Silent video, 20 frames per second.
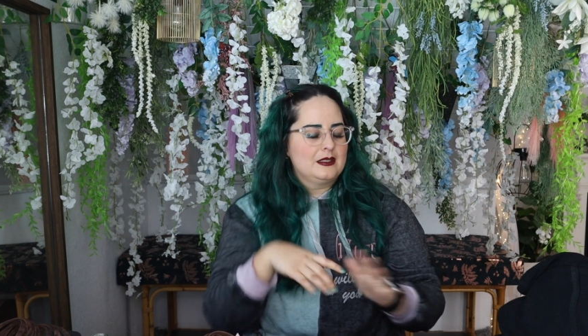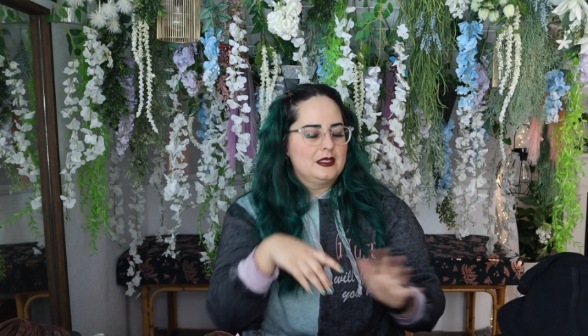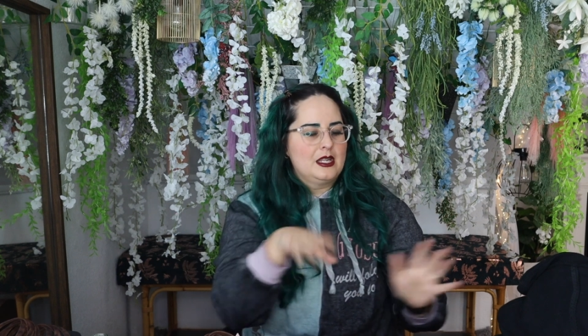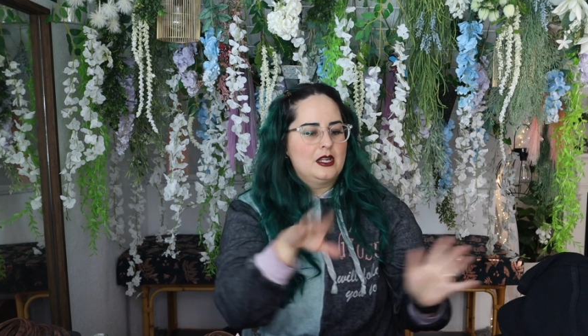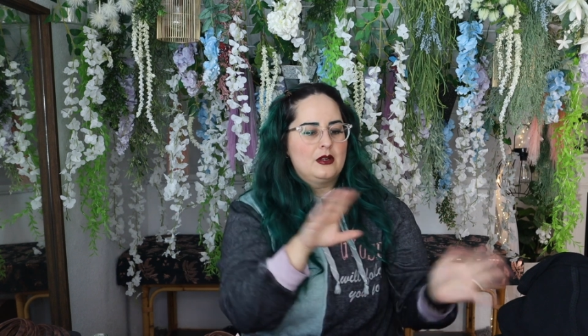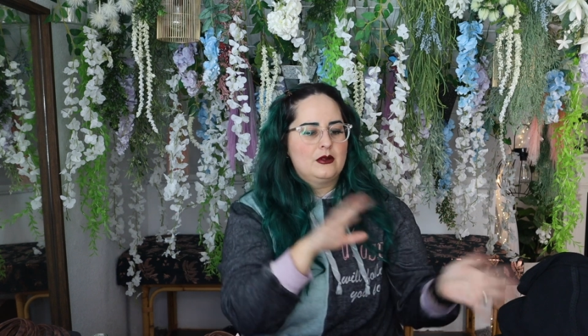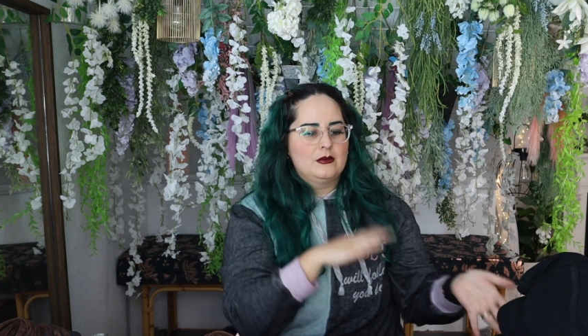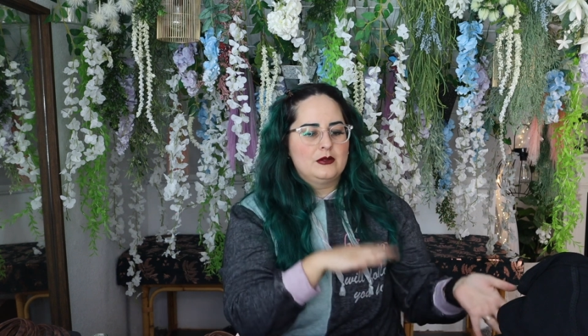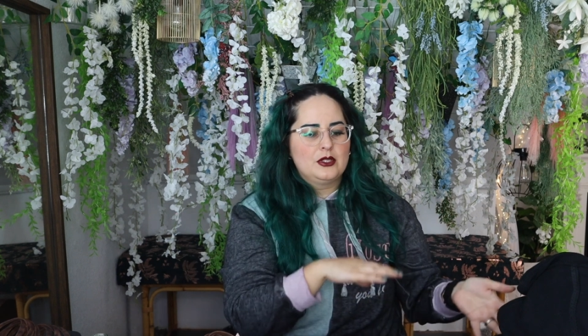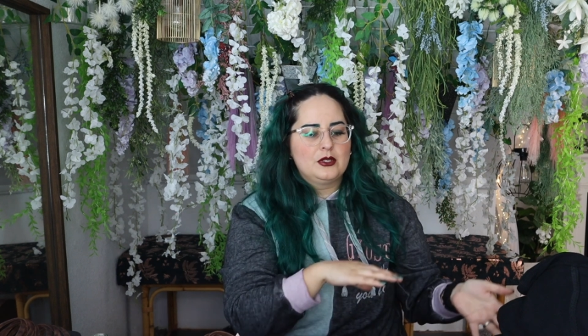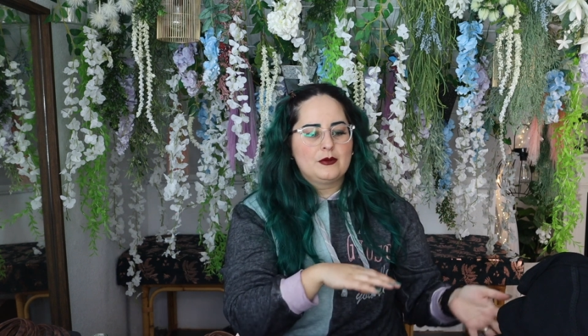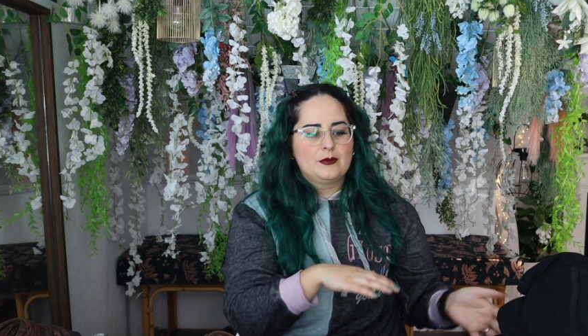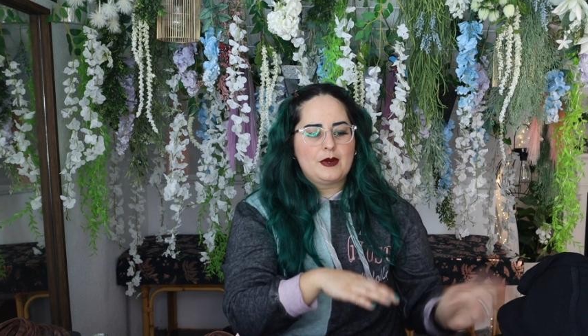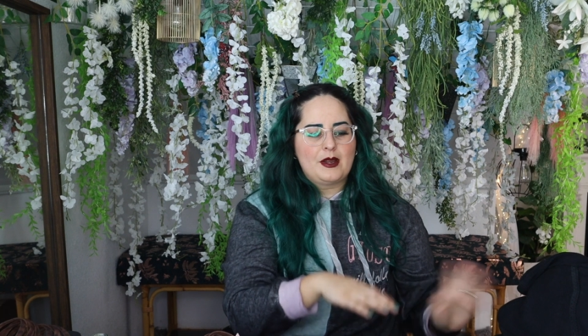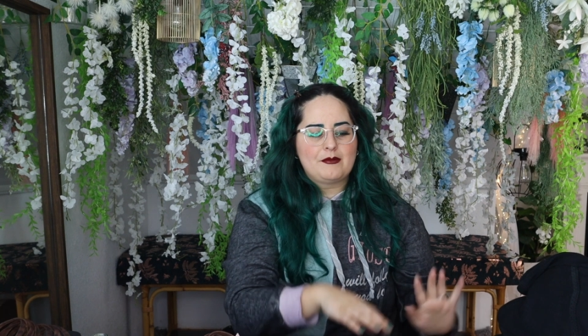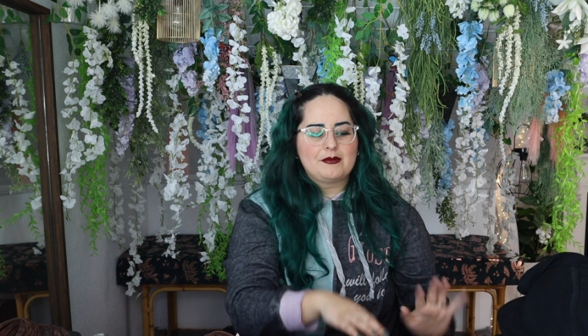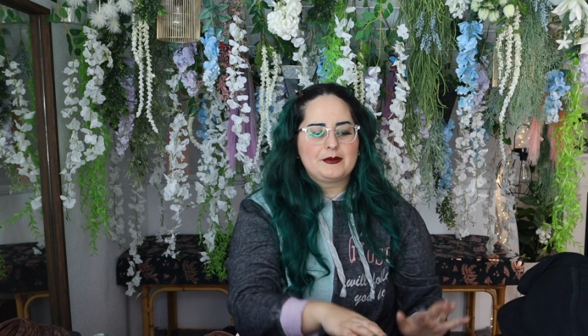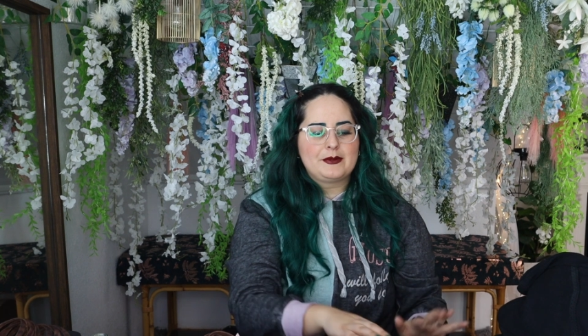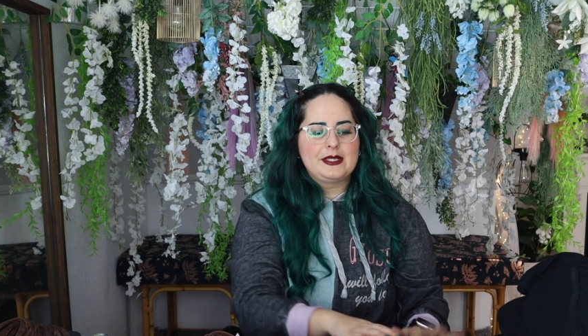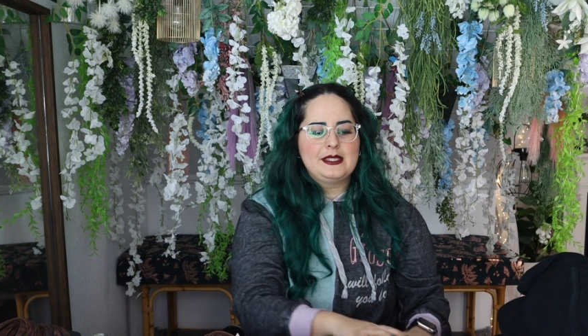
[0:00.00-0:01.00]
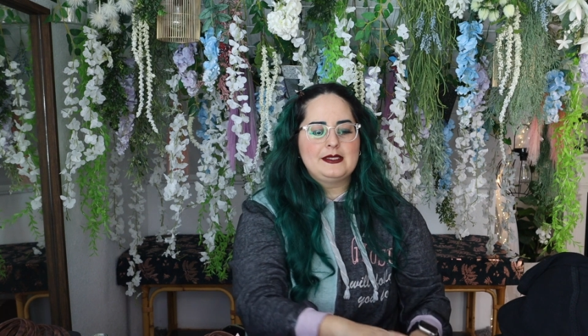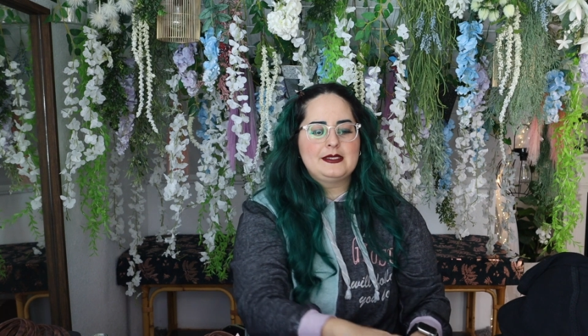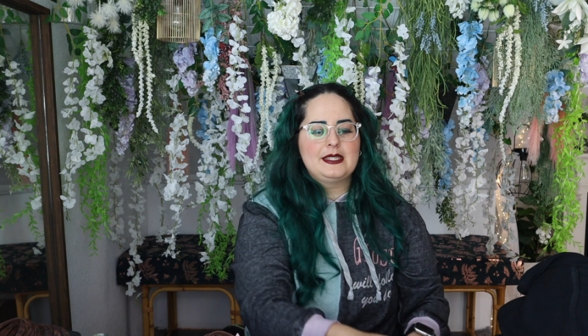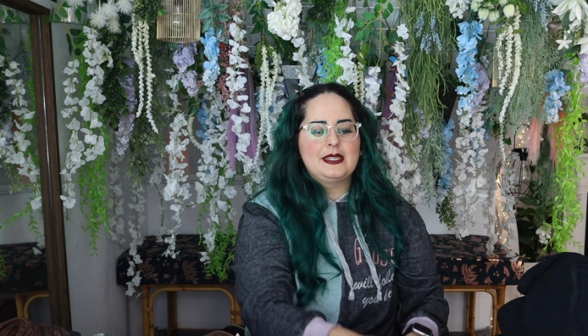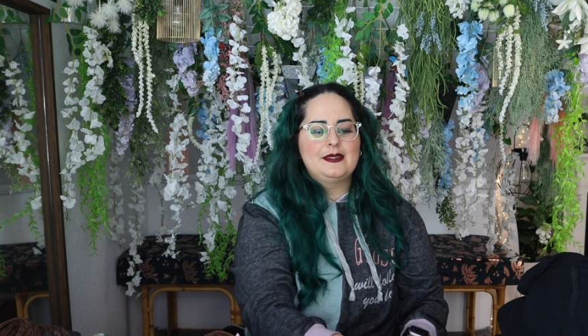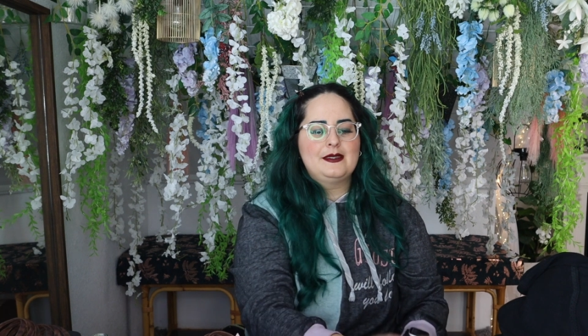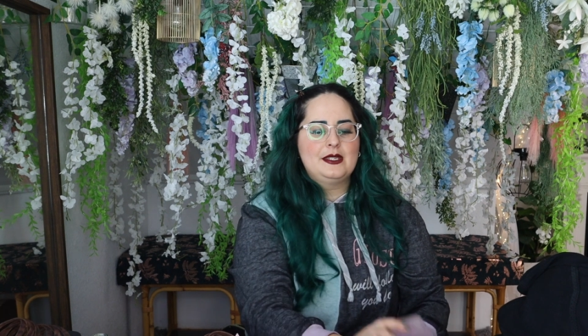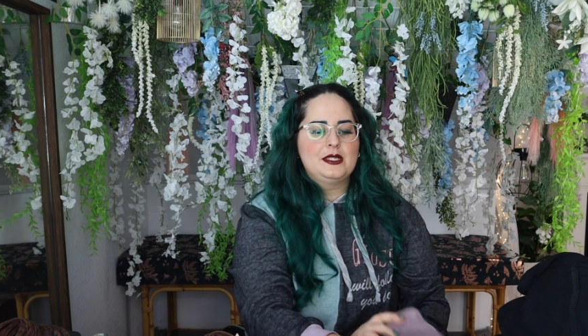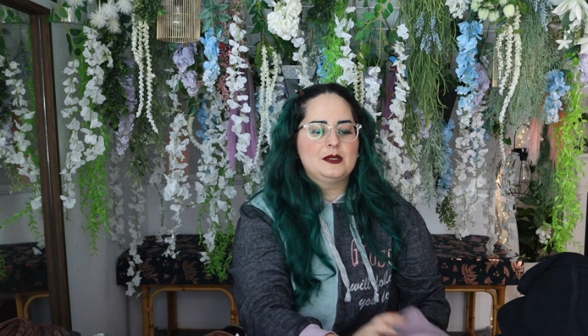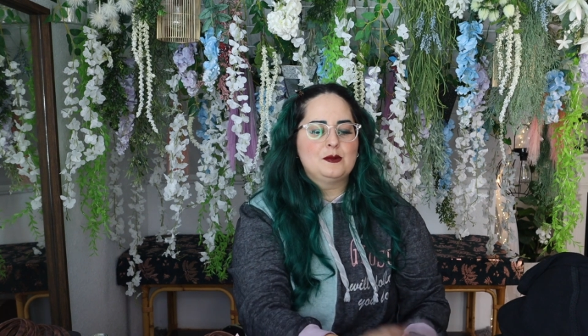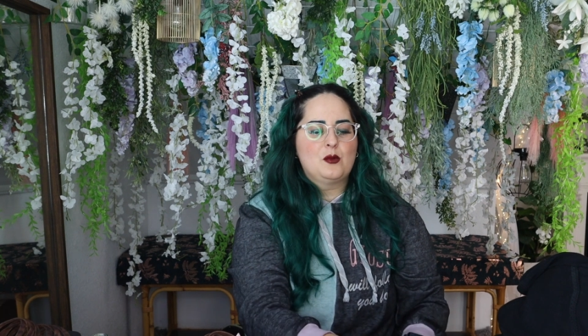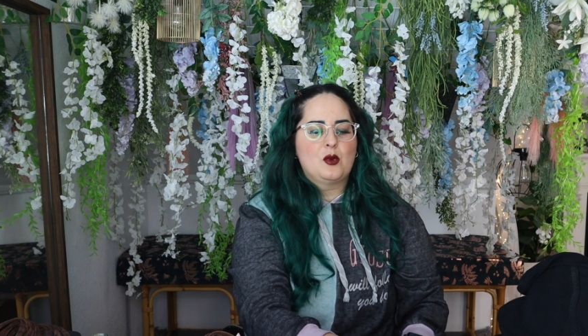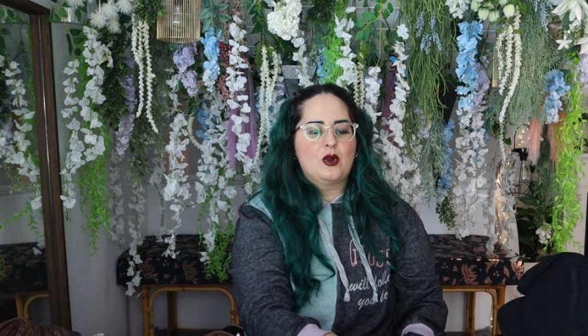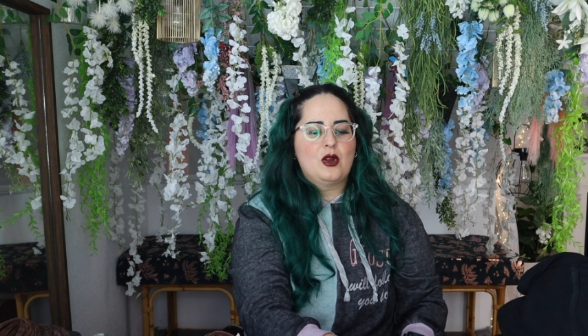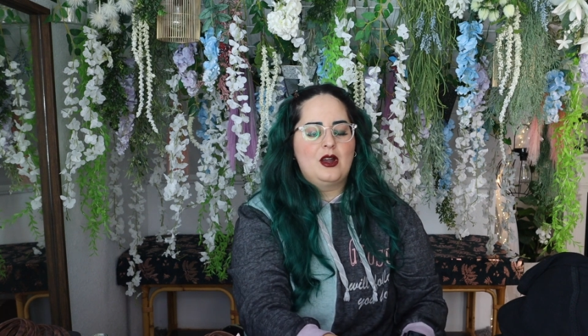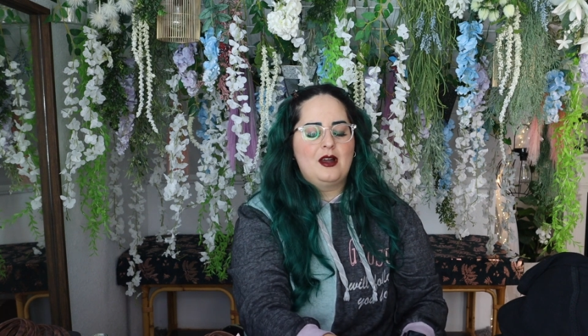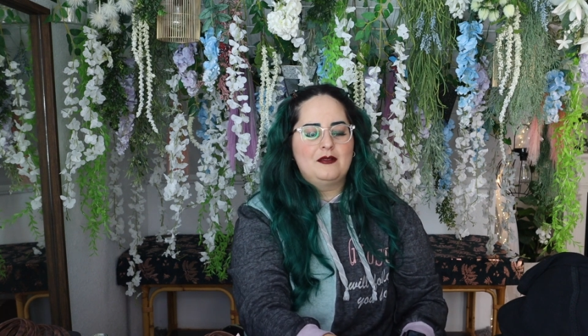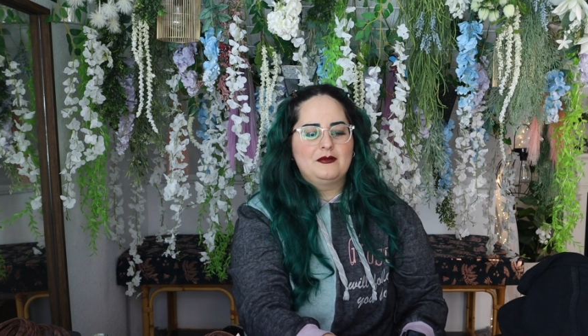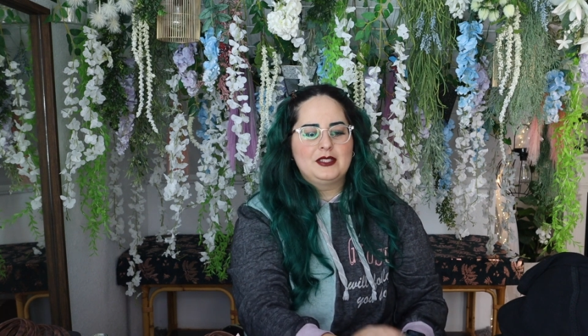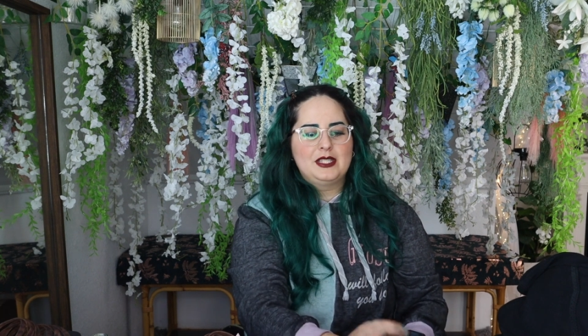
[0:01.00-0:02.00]
you know, you'll probably see these
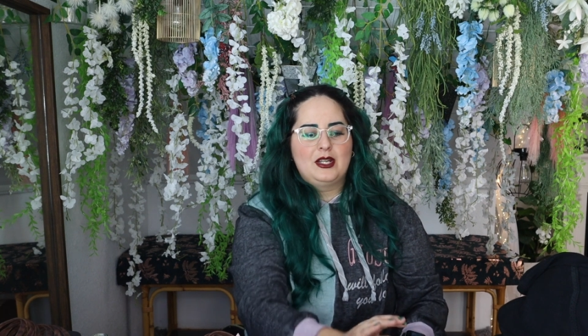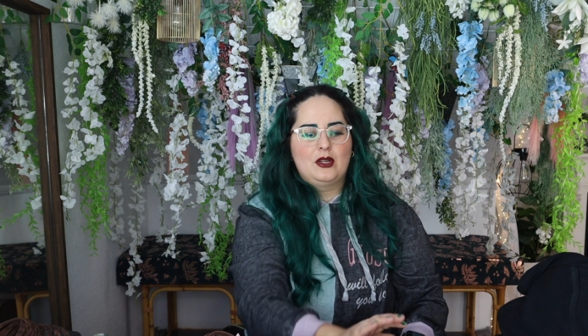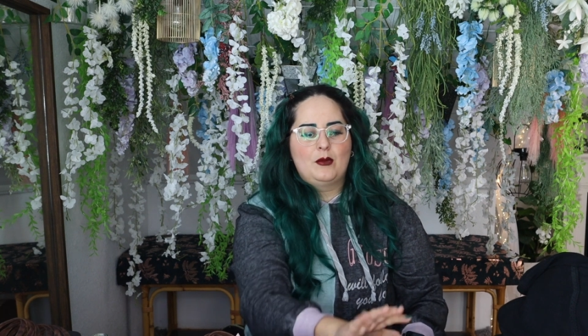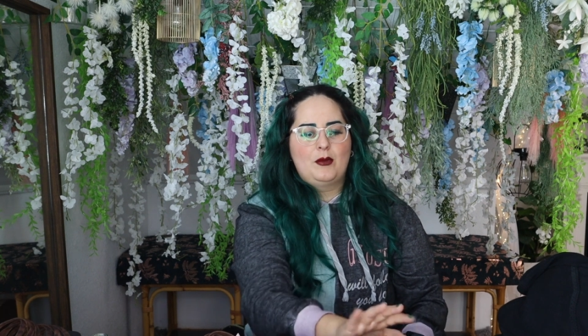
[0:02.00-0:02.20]
more often.